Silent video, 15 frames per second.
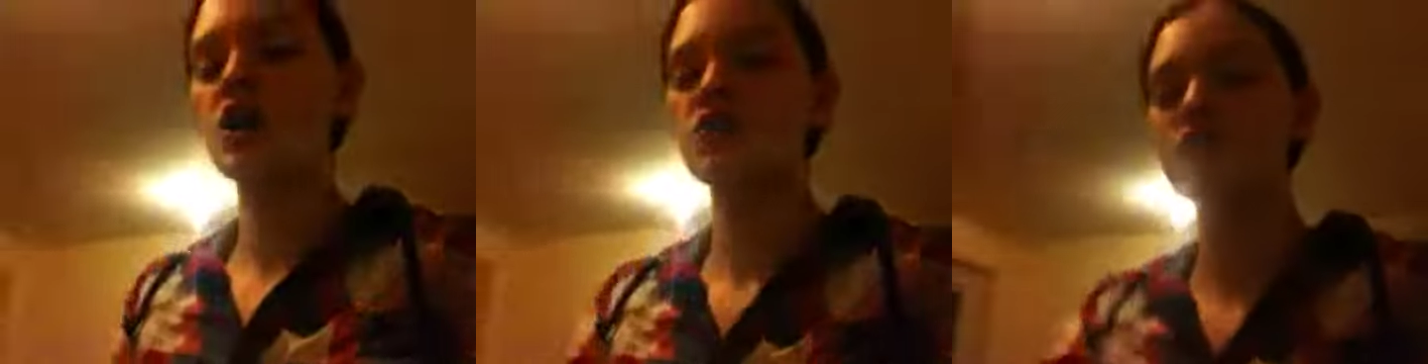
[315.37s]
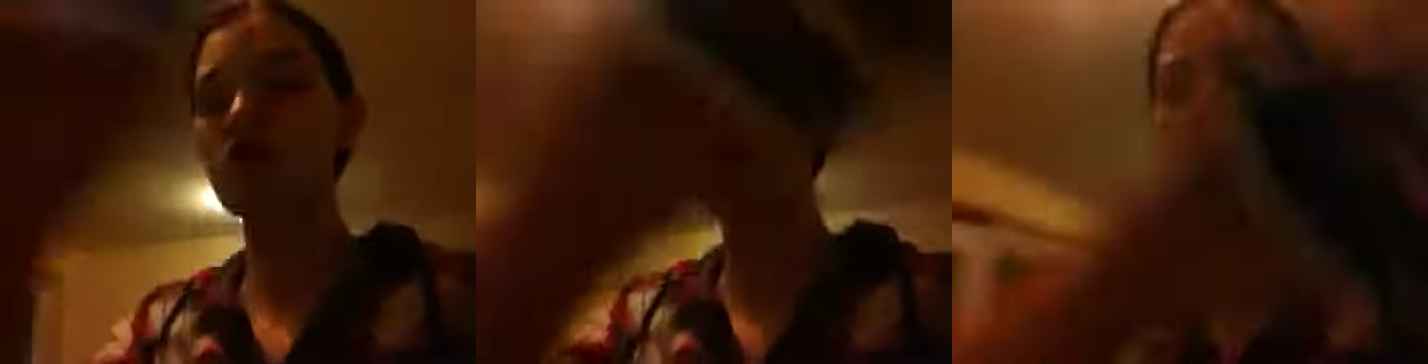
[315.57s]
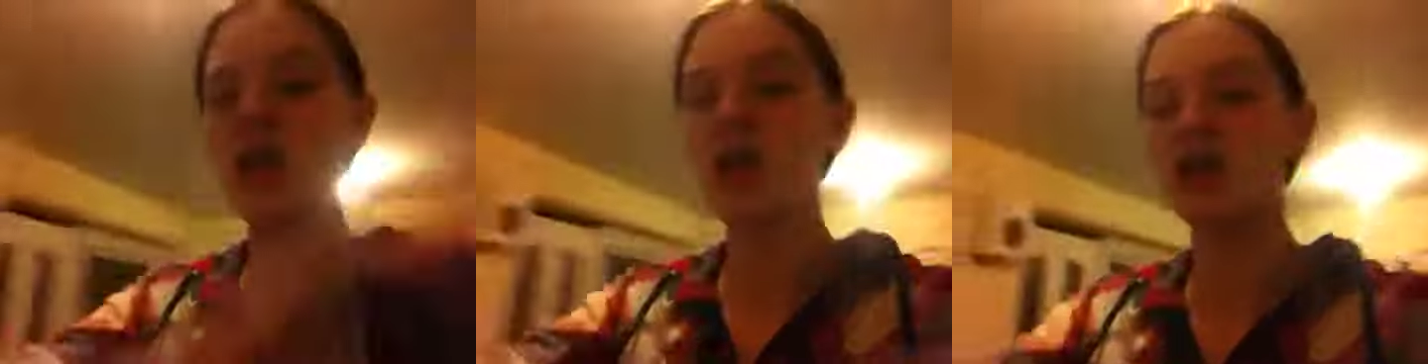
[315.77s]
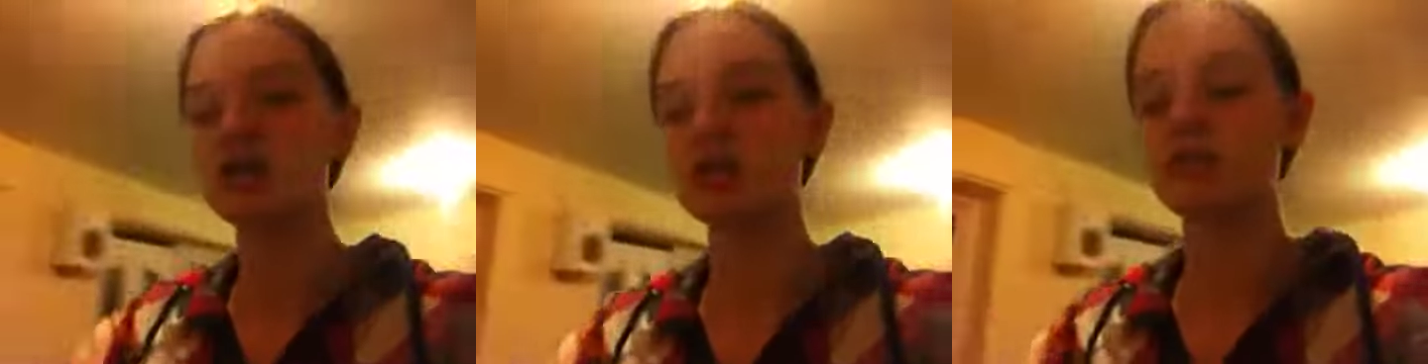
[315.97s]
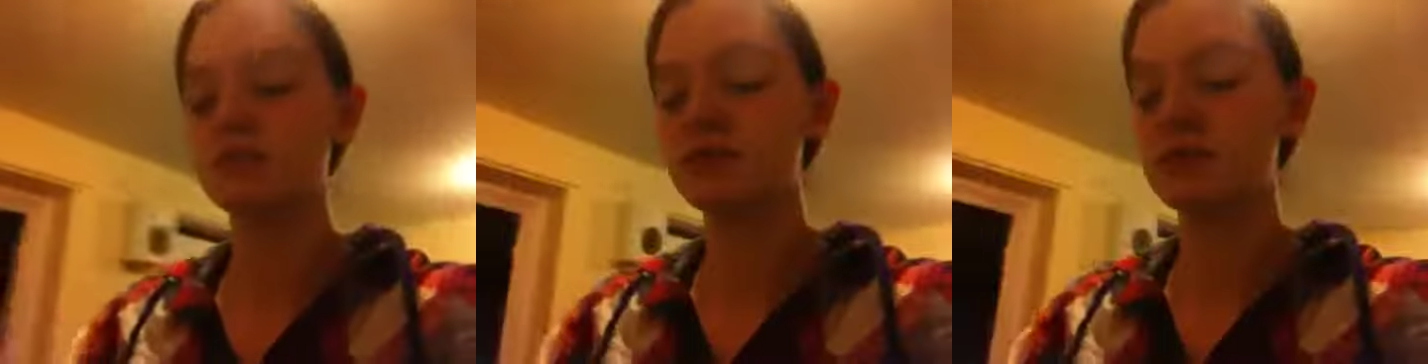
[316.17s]

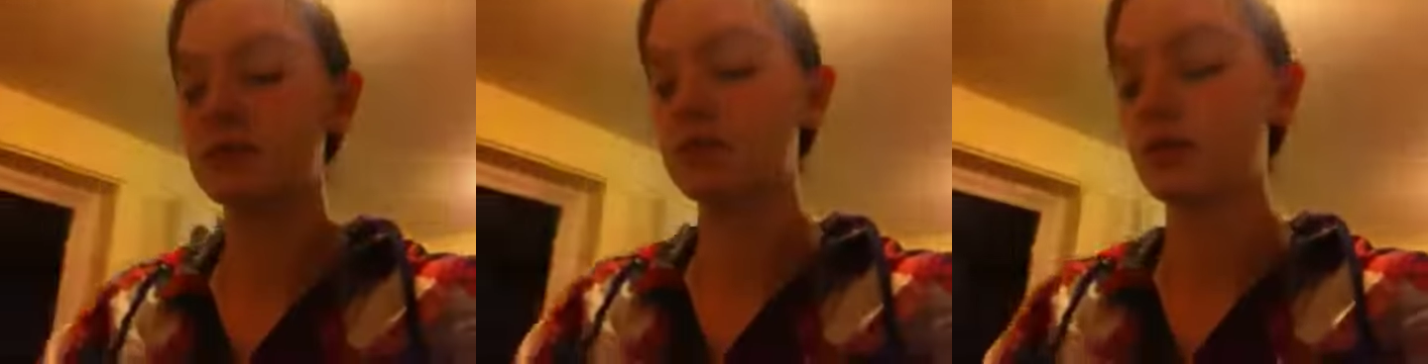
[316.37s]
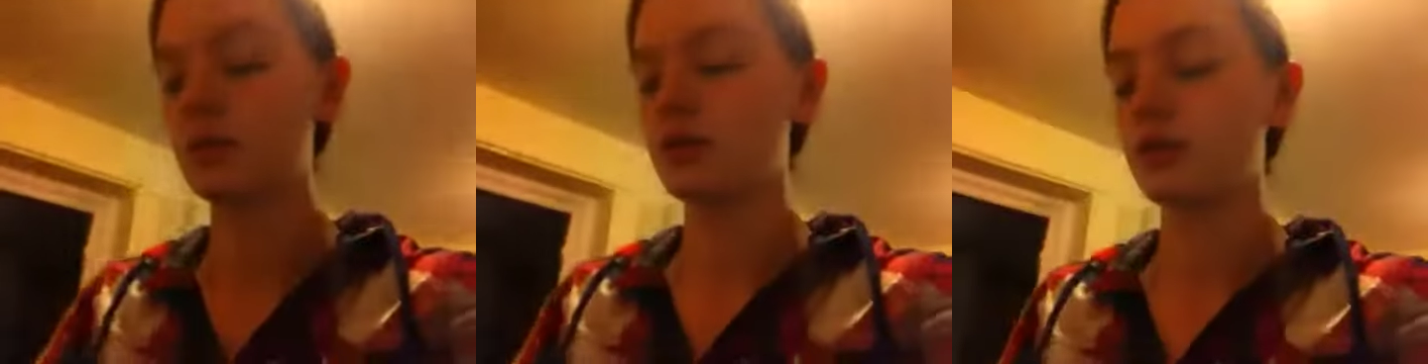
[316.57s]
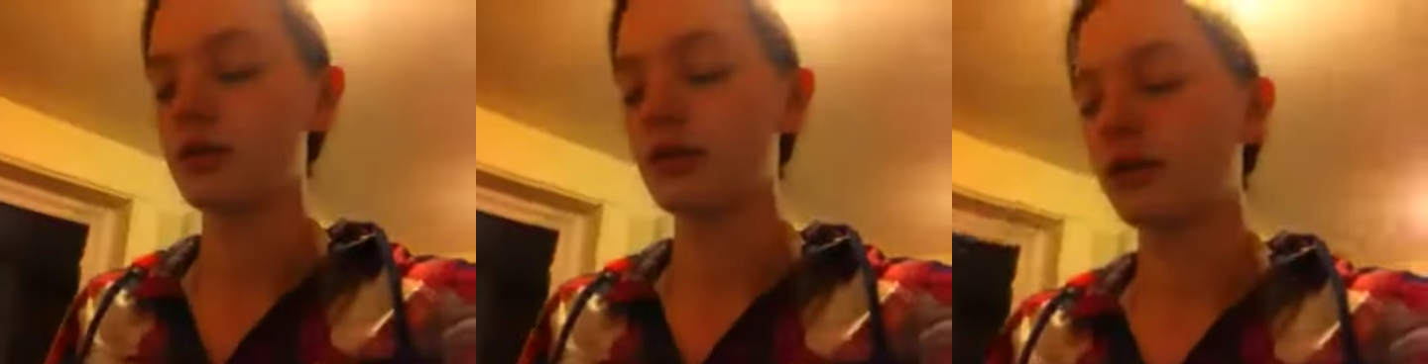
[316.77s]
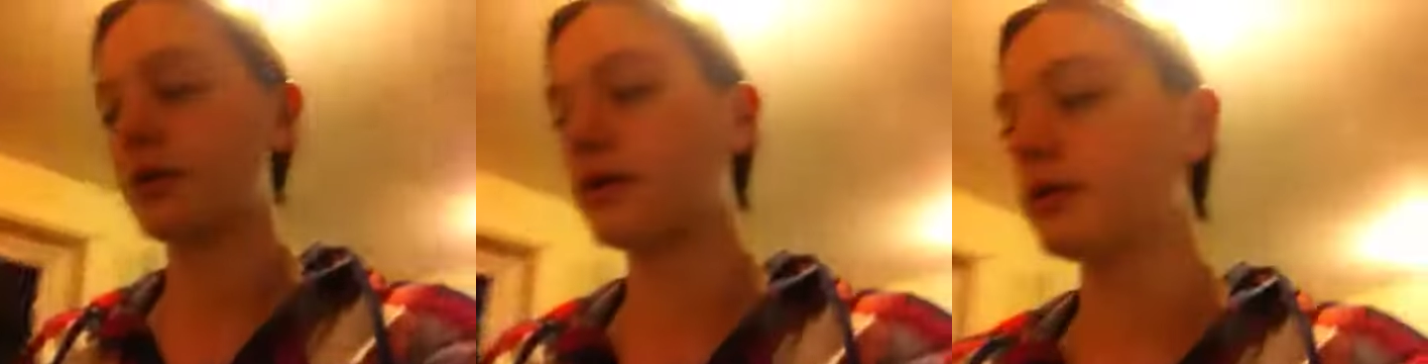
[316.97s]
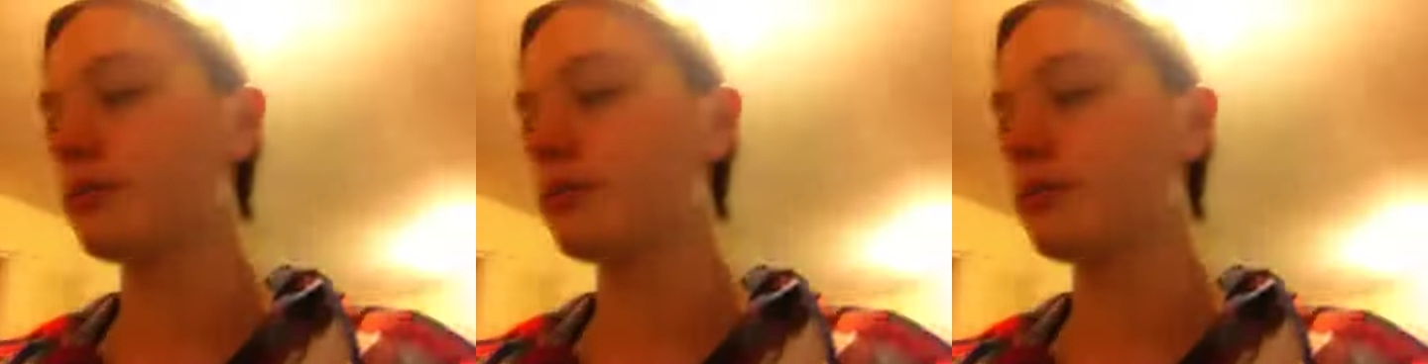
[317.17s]
Chris.